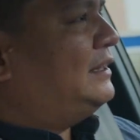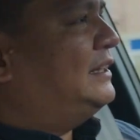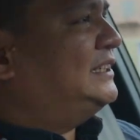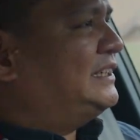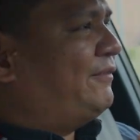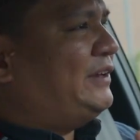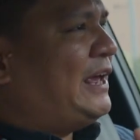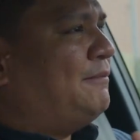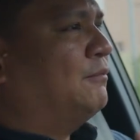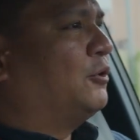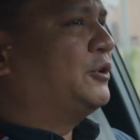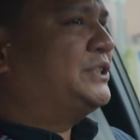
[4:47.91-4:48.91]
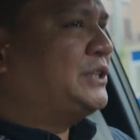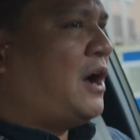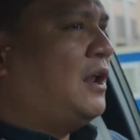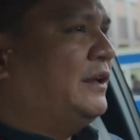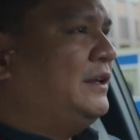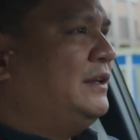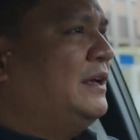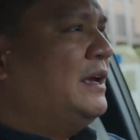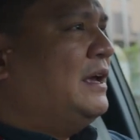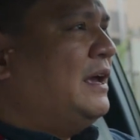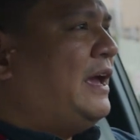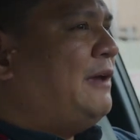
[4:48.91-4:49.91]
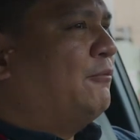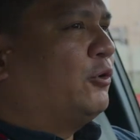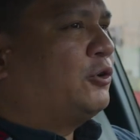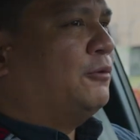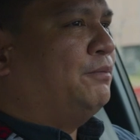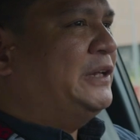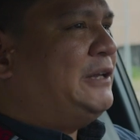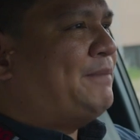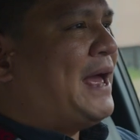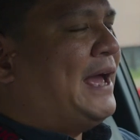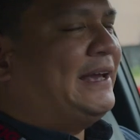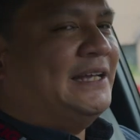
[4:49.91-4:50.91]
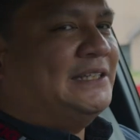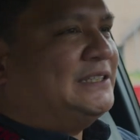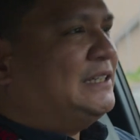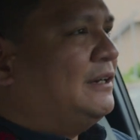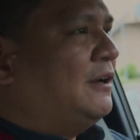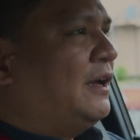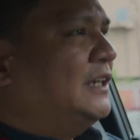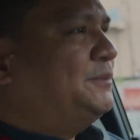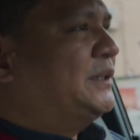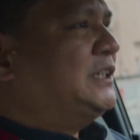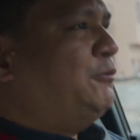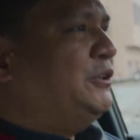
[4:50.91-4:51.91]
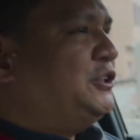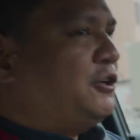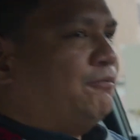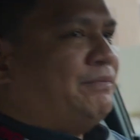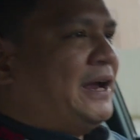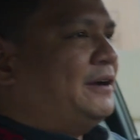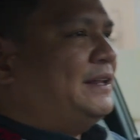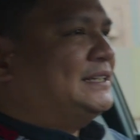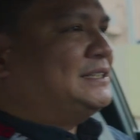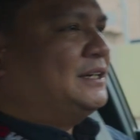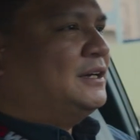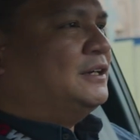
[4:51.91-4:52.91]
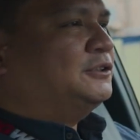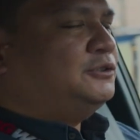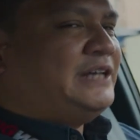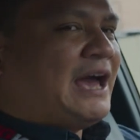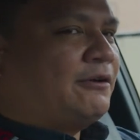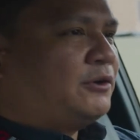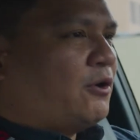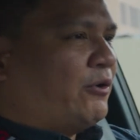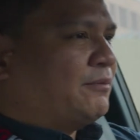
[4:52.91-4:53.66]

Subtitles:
this is definitely a more solid, a more complete package, especially when you compare this to the outgoing